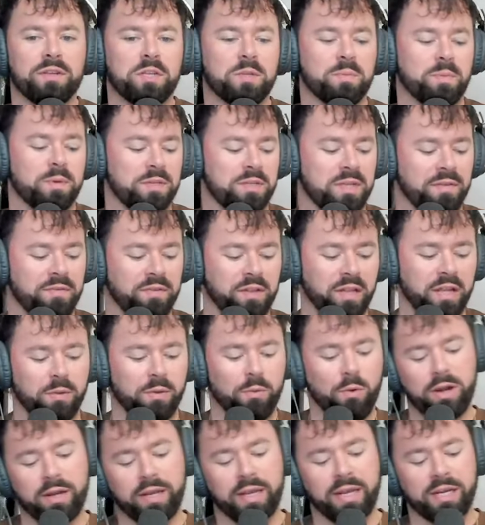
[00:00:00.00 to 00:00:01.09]
specifically, I
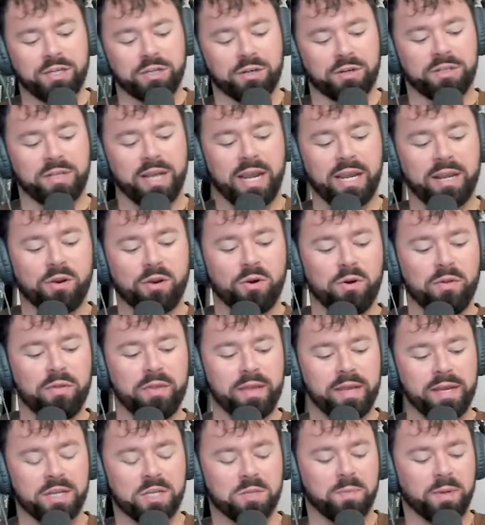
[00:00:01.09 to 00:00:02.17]
wanted to get your take on
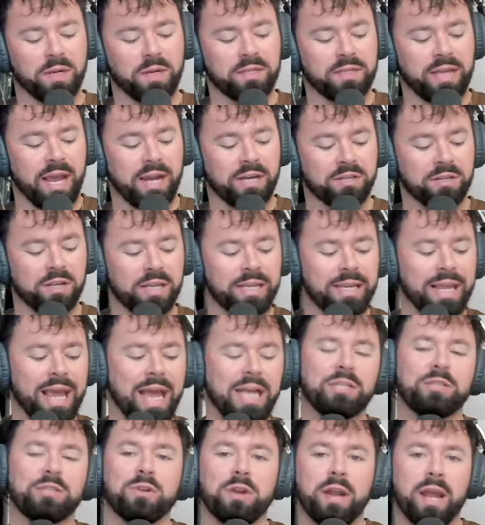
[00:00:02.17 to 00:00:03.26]
this because actually
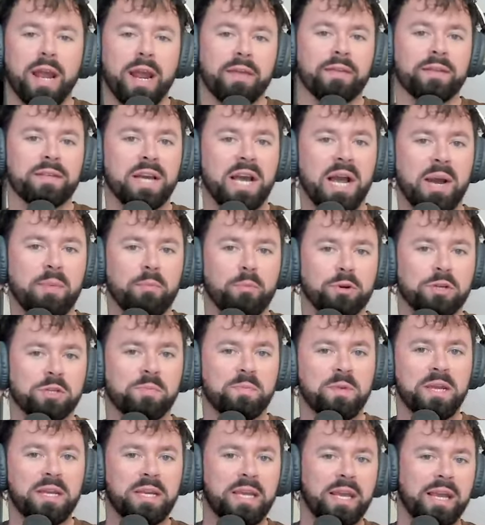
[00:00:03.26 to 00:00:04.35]
yesterday at the time we're
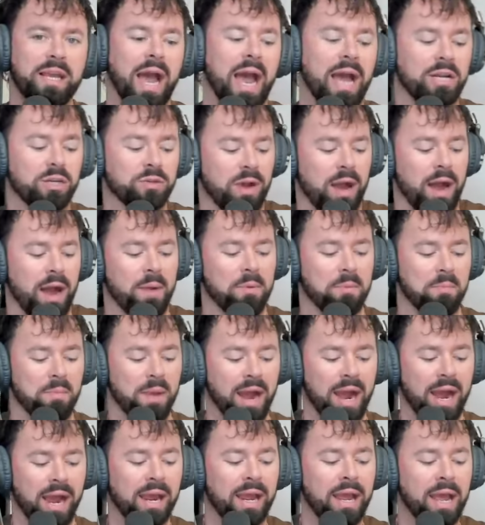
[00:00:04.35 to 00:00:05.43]
speaking, I dropped
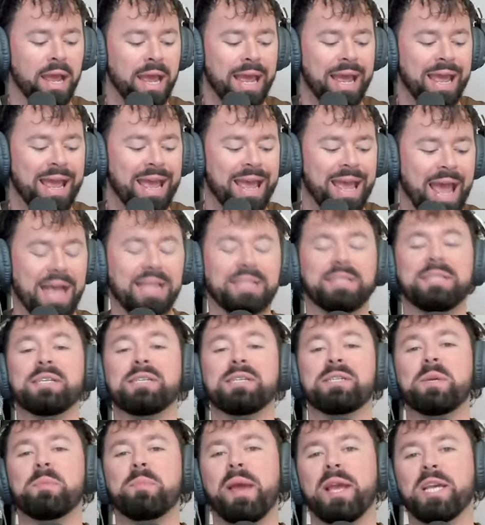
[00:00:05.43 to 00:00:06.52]
my
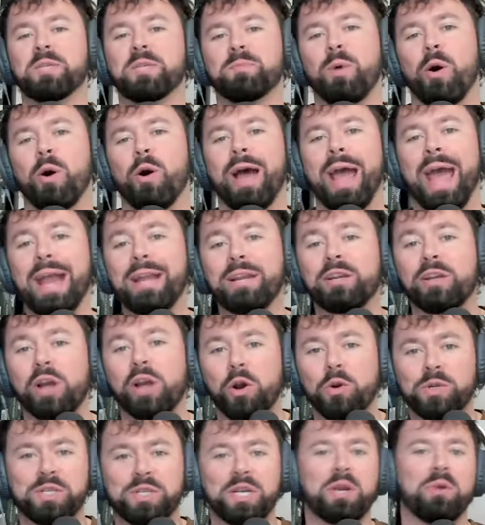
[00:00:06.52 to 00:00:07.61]
SEC baseball head
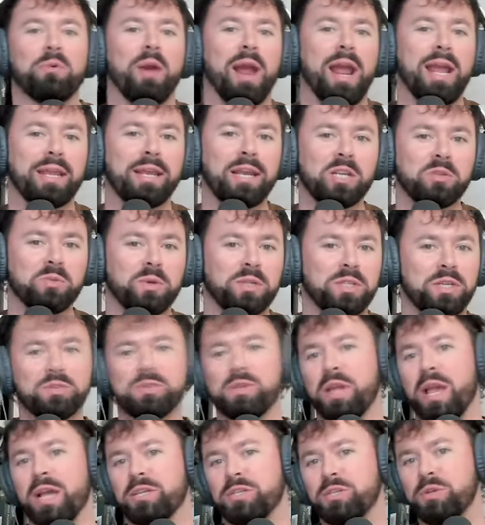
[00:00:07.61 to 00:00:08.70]
coaching rankings, which,
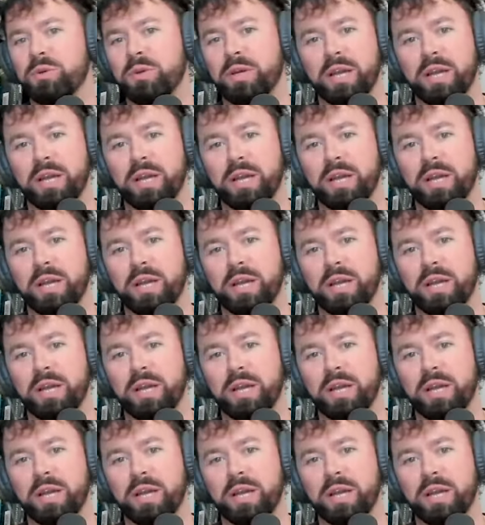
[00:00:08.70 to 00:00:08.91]
as you can